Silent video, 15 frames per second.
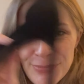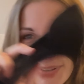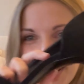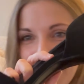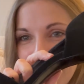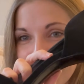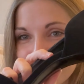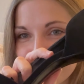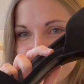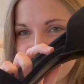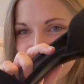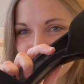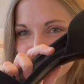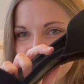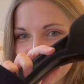
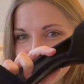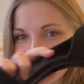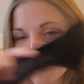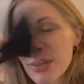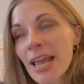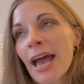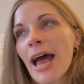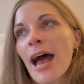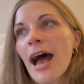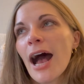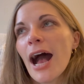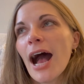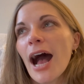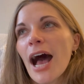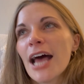Asymmetric.
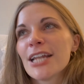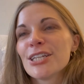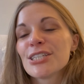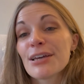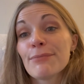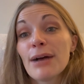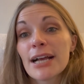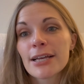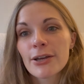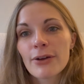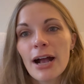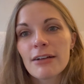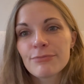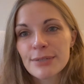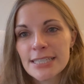And Mango
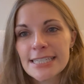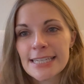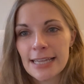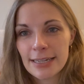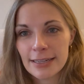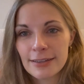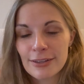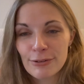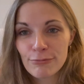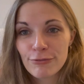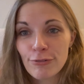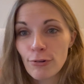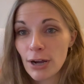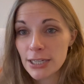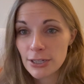have been selling them
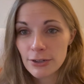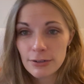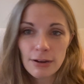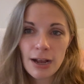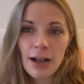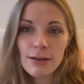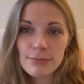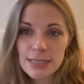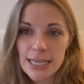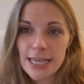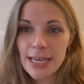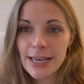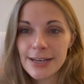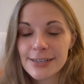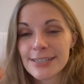for I don't know how many
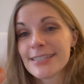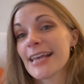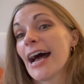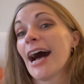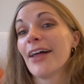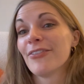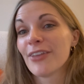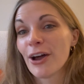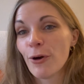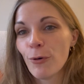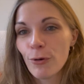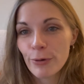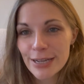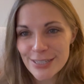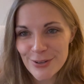years, and they're
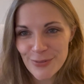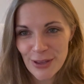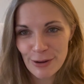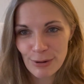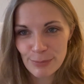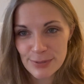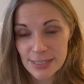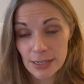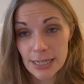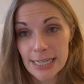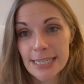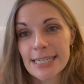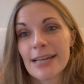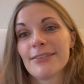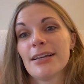always on their
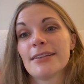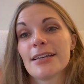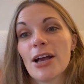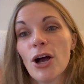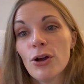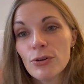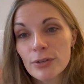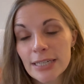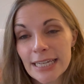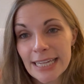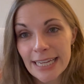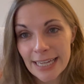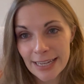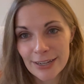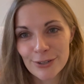website, and they're the only
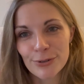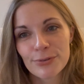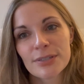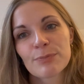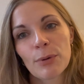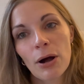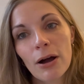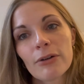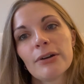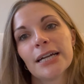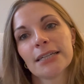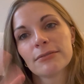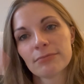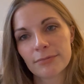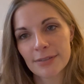heels,
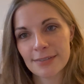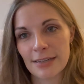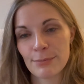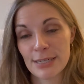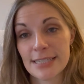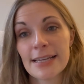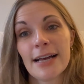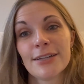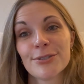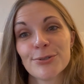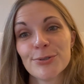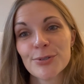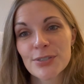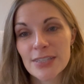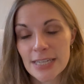barring summer
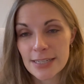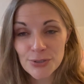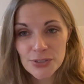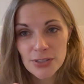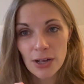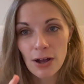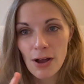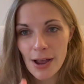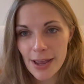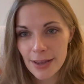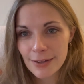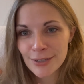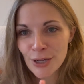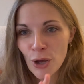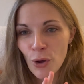sandals, these are that
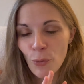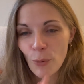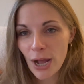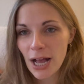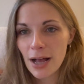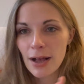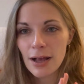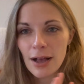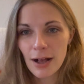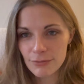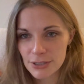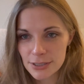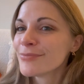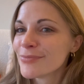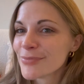I wear
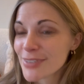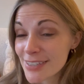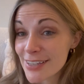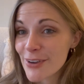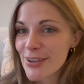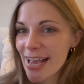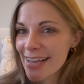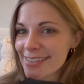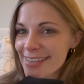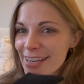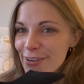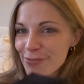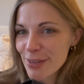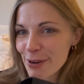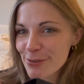ever. So yes,
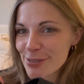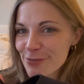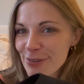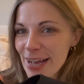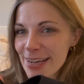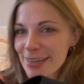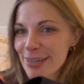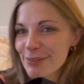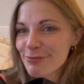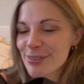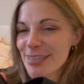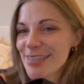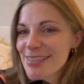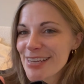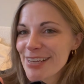if there was a fan club for
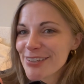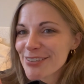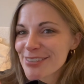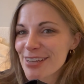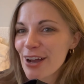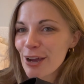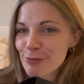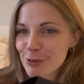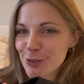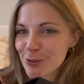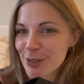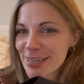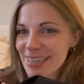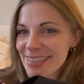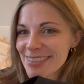these heels, I would
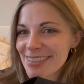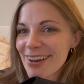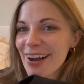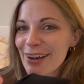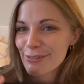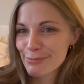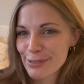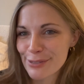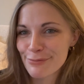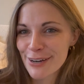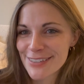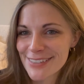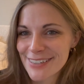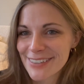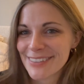join it. I would be the
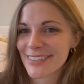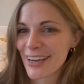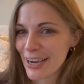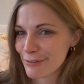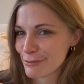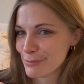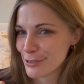president, I would be the